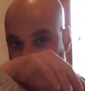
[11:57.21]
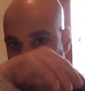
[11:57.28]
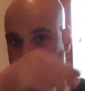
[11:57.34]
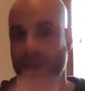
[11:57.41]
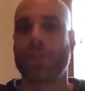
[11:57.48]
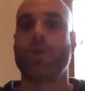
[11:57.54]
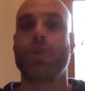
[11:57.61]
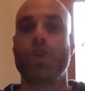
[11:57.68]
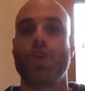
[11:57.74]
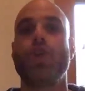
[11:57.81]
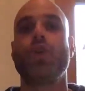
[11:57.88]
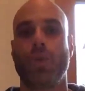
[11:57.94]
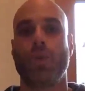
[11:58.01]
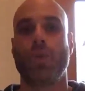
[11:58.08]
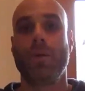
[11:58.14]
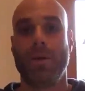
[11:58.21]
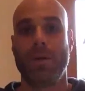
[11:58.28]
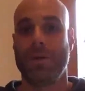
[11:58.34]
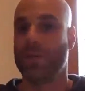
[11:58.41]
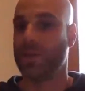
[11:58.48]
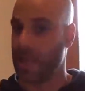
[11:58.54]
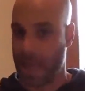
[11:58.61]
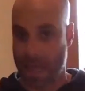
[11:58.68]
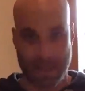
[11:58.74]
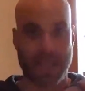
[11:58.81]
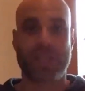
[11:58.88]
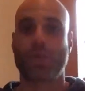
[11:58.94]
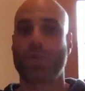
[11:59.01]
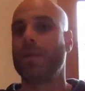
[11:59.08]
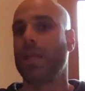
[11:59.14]
So you, in
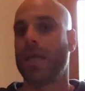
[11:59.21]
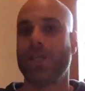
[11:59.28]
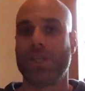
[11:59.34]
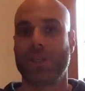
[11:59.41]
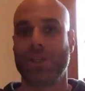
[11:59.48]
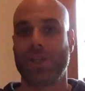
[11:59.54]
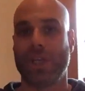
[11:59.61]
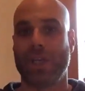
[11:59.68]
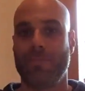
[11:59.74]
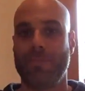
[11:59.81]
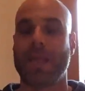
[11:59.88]
this relationship that